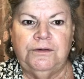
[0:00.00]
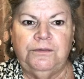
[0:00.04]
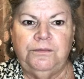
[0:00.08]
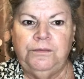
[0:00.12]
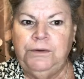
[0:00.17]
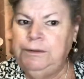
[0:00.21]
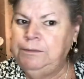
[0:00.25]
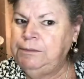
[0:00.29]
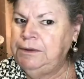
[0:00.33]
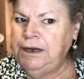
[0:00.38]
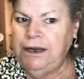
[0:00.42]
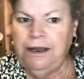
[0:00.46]

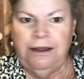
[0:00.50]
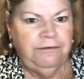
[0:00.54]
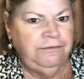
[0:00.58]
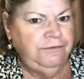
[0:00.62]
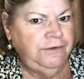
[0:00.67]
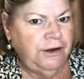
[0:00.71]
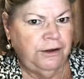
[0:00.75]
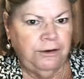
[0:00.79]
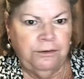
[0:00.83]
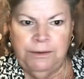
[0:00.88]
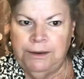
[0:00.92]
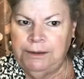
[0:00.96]
Women have
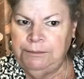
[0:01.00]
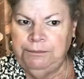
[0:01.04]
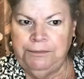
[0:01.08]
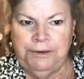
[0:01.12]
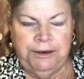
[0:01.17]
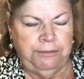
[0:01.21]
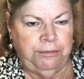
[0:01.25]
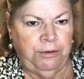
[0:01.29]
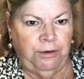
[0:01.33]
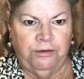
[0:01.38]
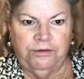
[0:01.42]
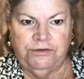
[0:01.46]
no
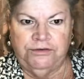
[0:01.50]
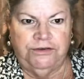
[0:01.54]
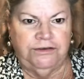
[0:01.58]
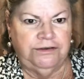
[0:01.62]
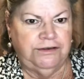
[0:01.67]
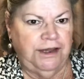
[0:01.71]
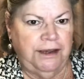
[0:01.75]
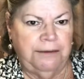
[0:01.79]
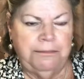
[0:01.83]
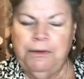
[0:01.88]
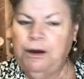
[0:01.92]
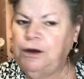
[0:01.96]
empty
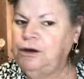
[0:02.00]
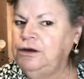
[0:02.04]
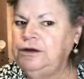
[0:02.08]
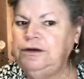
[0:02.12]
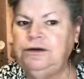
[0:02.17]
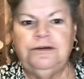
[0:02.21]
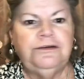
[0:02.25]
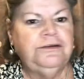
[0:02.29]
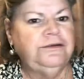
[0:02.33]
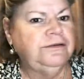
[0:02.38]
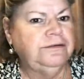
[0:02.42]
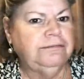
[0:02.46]
boxes. Our
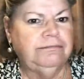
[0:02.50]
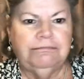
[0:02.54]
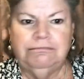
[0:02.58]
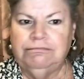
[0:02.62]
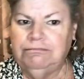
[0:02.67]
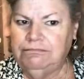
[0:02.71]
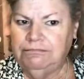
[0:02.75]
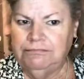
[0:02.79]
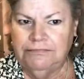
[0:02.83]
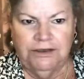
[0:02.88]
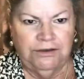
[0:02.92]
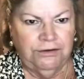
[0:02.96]
mind is
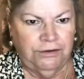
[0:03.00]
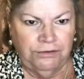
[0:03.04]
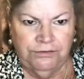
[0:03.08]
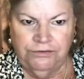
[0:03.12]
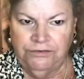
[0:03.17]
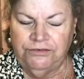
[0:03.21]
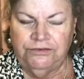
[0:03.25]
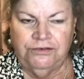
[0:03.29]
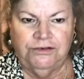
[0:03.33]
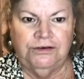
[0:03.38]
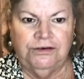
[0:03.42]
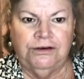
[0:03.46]

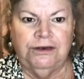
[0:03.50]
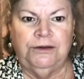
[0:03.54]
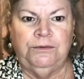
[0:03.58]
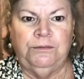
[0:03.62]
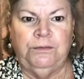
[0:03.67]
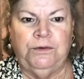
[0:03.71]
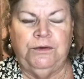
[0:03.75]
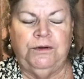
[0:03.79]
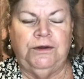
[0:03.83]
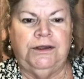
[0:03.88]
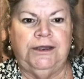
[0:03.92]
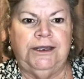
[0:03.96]
constantly
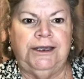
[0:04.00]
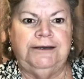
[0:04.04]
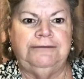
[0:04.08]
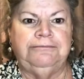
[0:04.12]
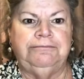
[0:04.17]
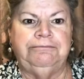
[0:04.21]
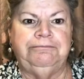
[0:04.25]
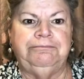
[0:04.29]
working.